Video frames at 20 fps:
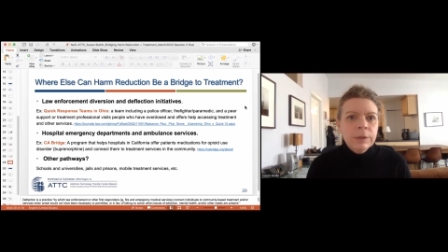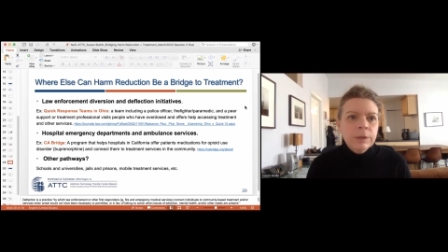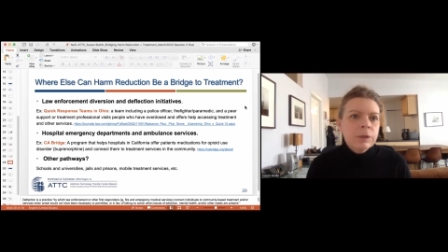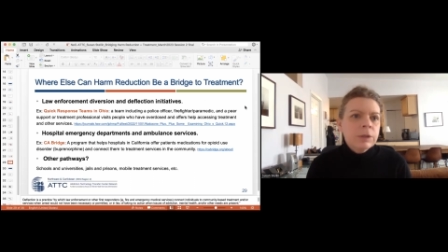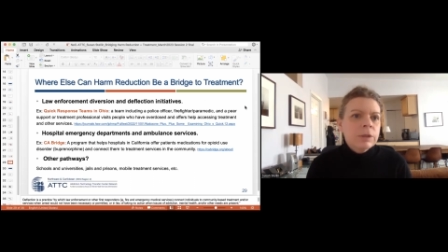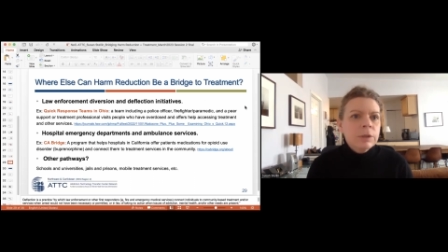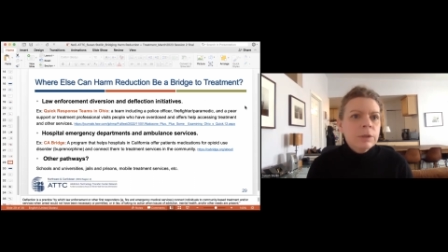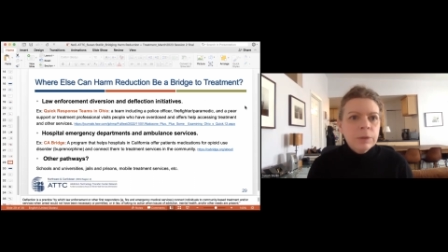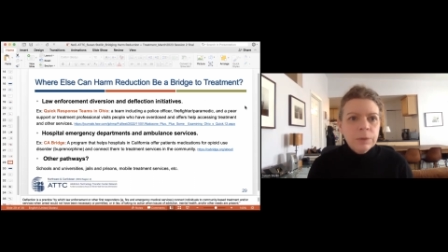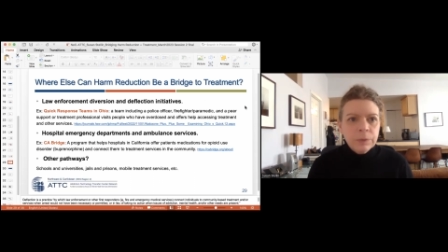
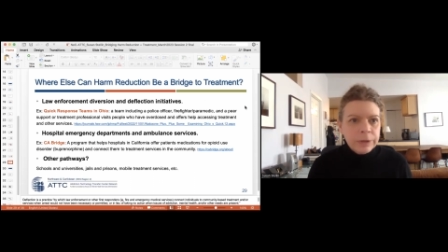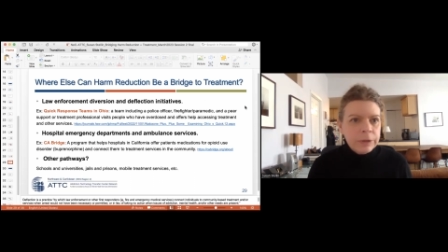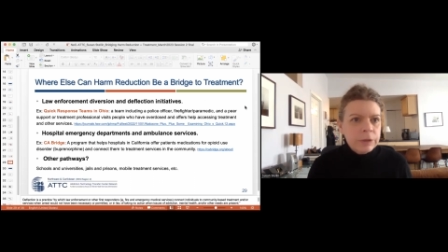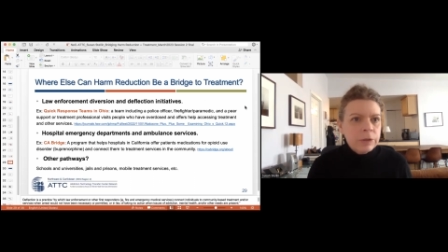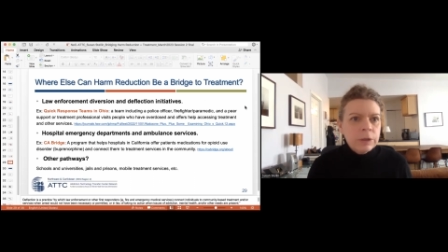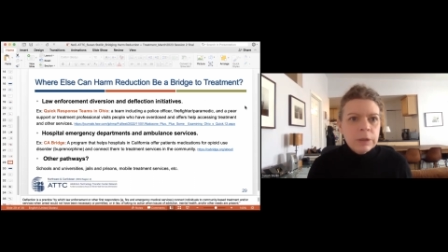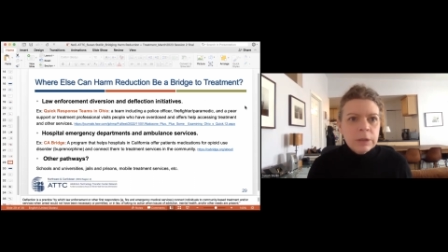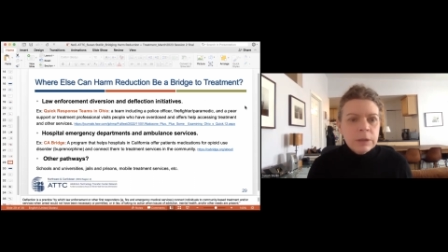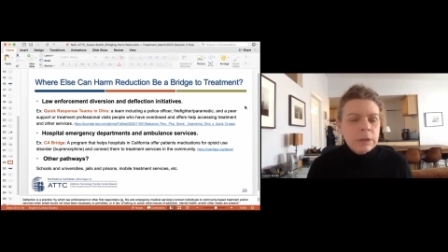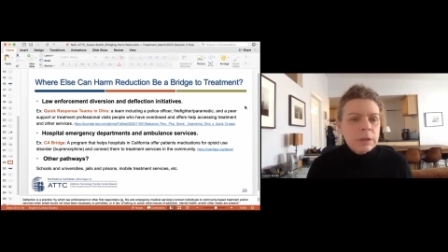just
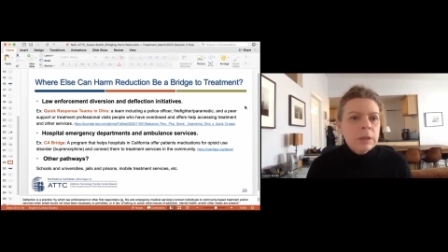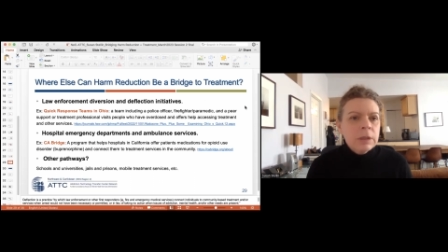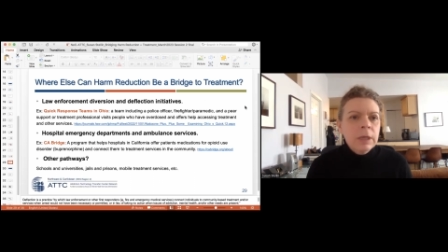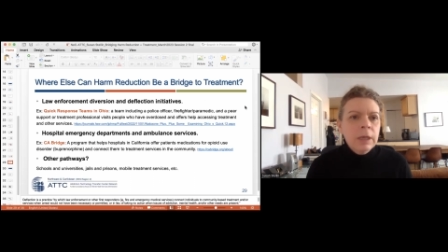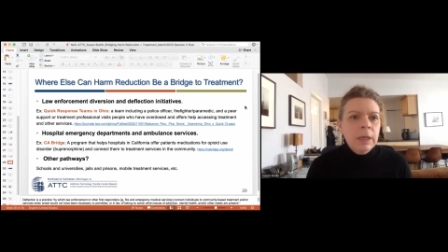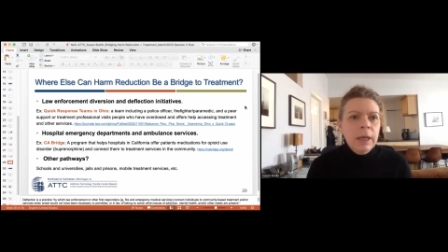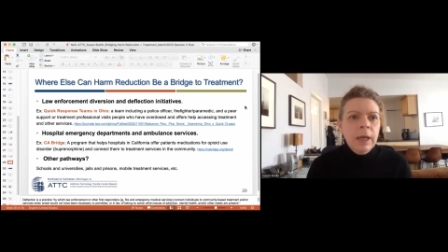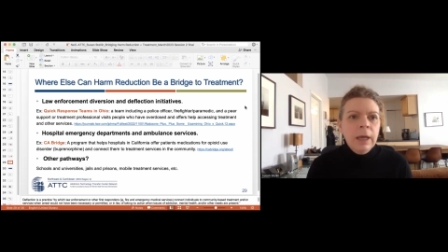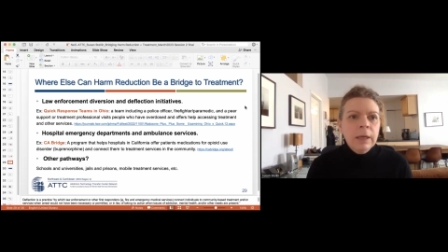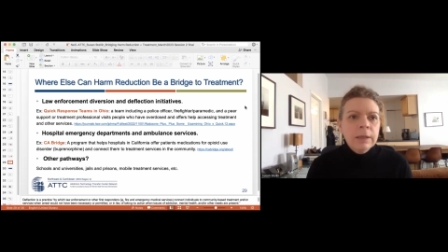syringes,
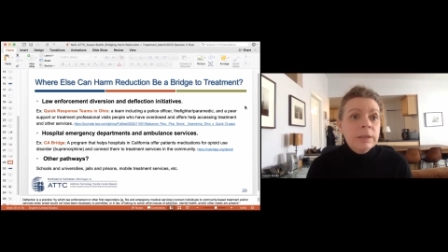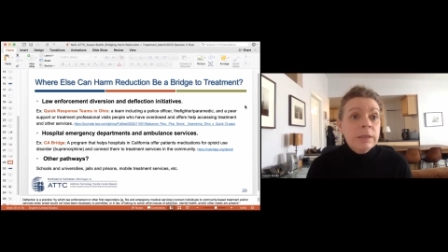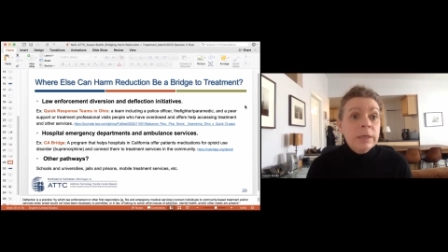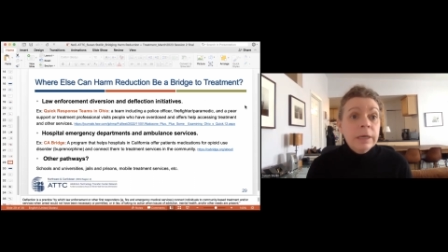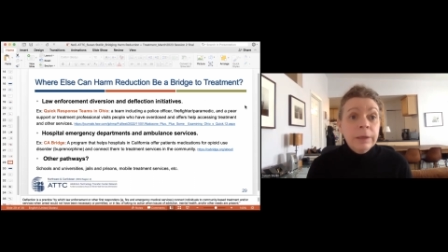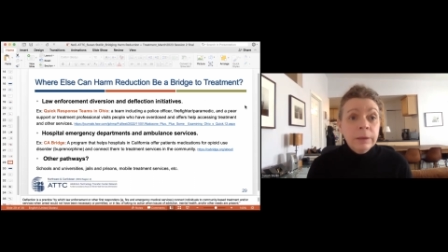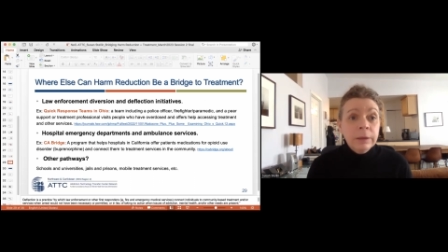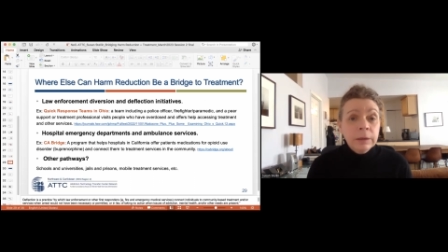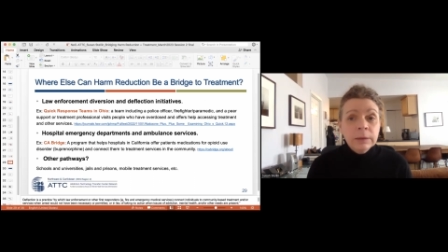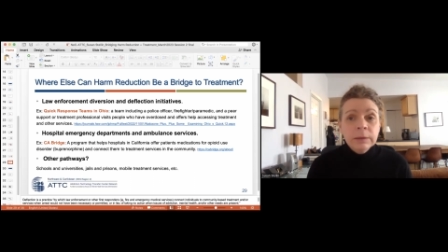
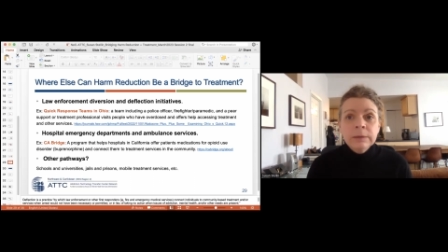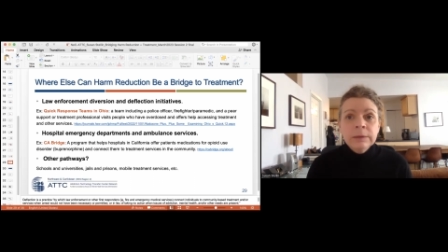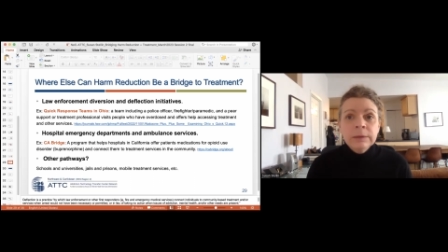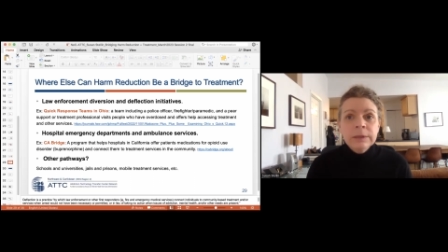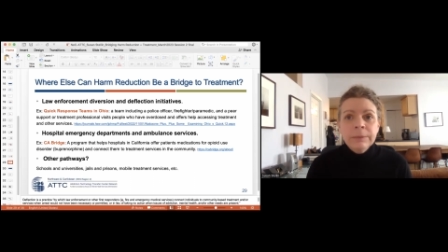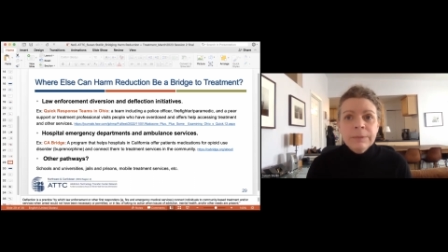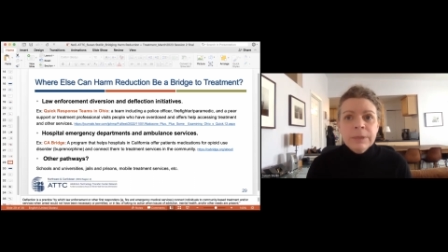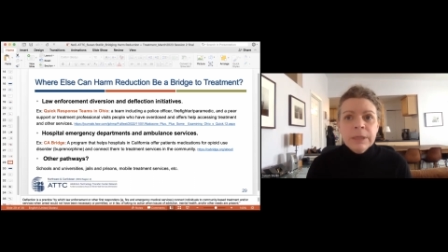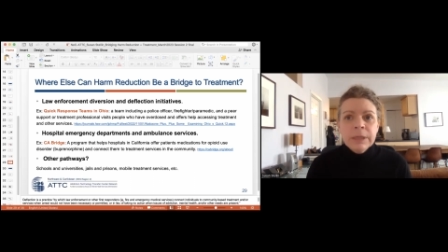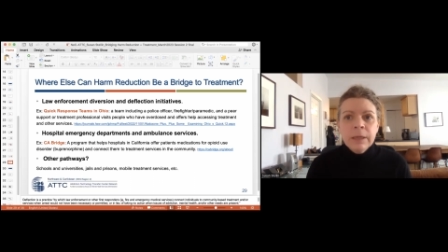sterile
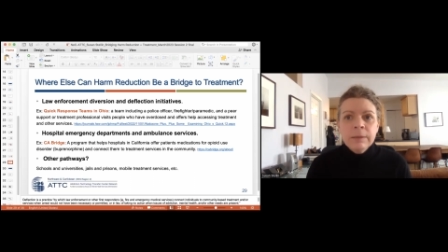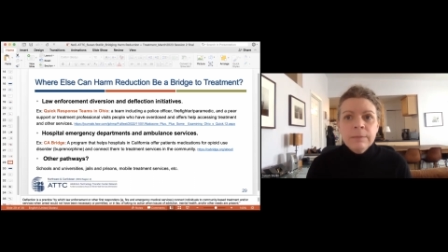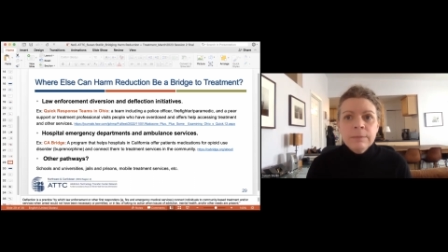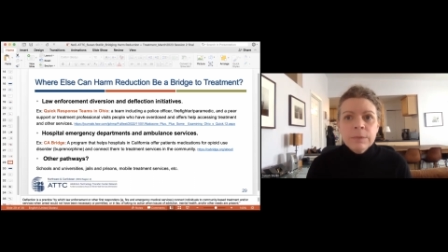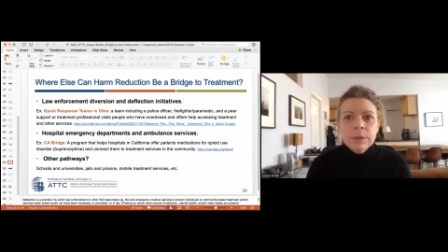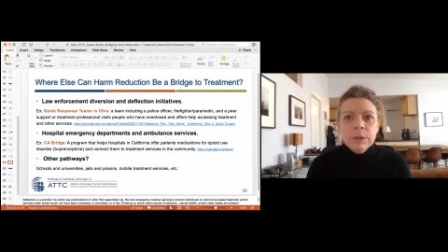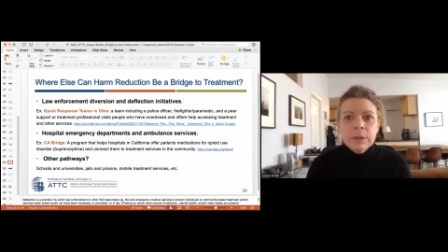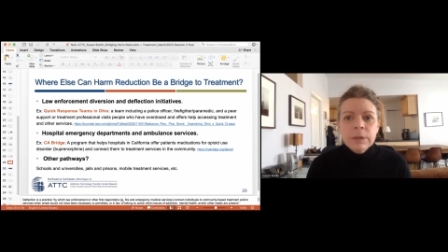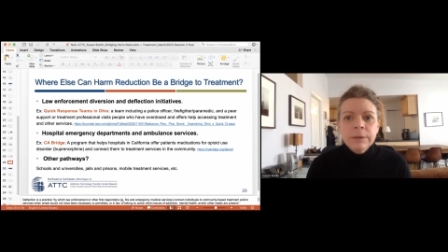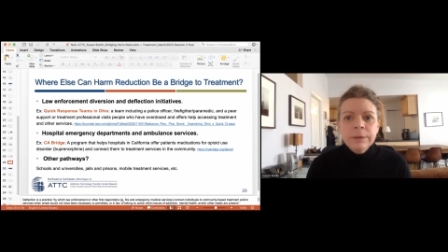
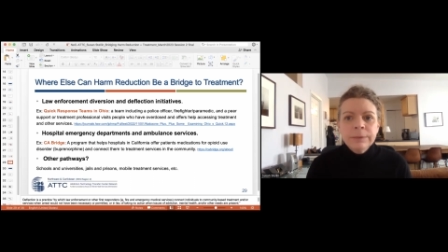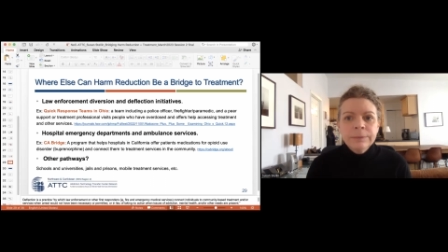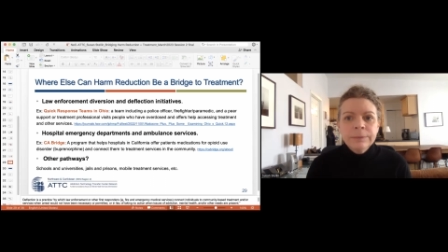sometimes.